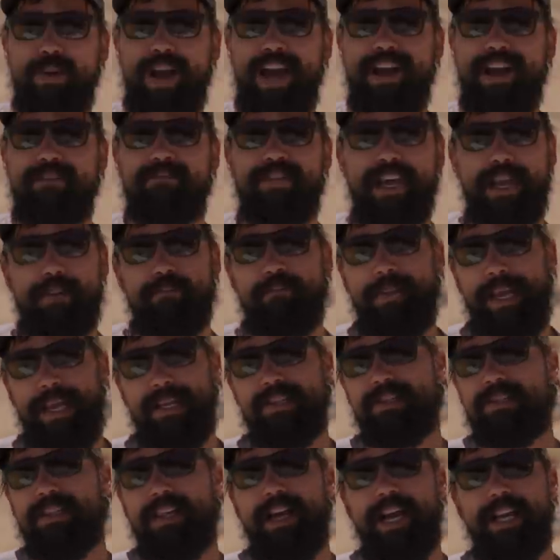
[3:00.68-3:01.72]
You have that
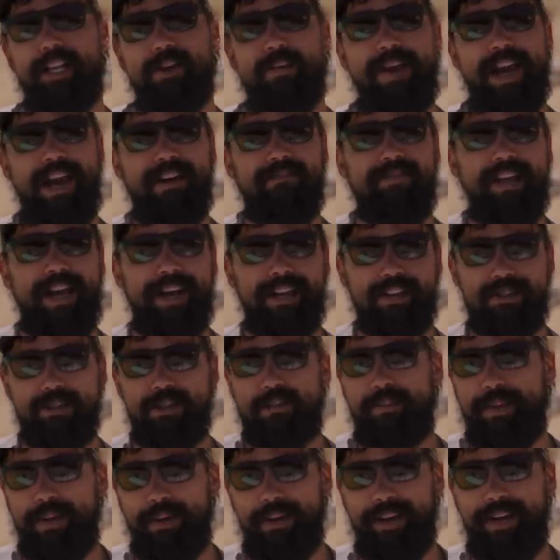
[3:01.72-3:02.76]
baseline. You have that
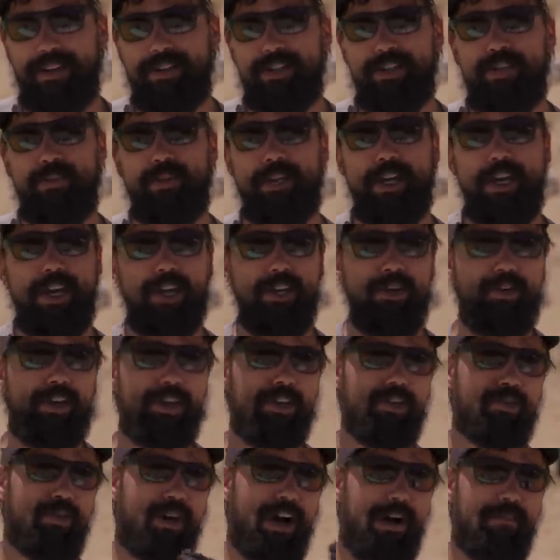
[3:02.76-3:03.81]
experience. You
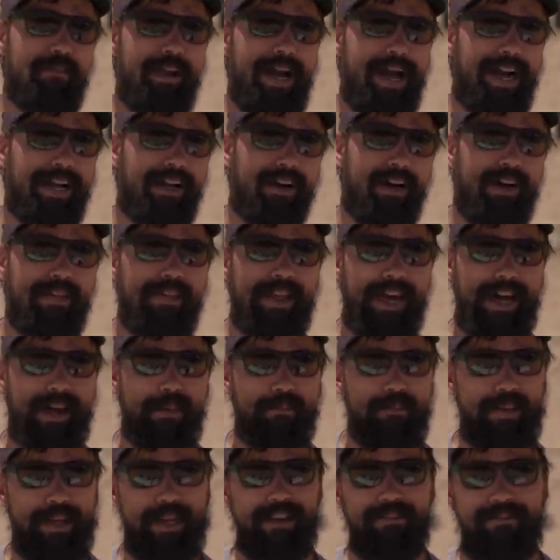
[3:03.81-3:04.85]
can draw back on that
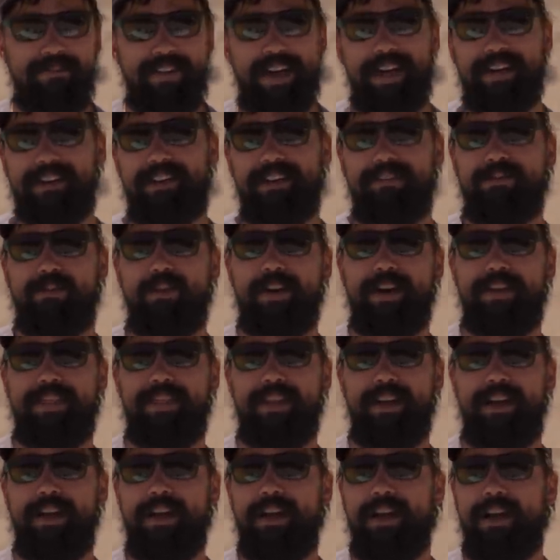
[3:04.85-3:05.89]
and be effective
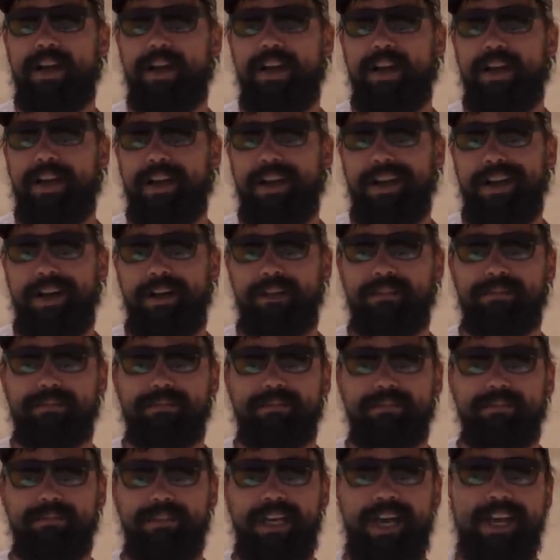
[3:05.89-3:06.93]
with, you know,
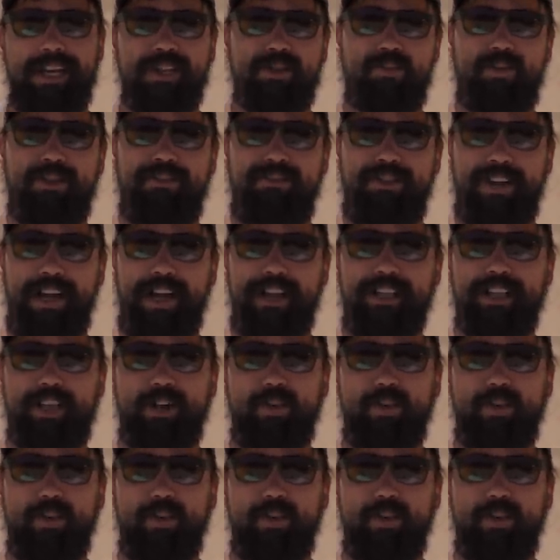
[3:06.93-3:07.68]
not as refined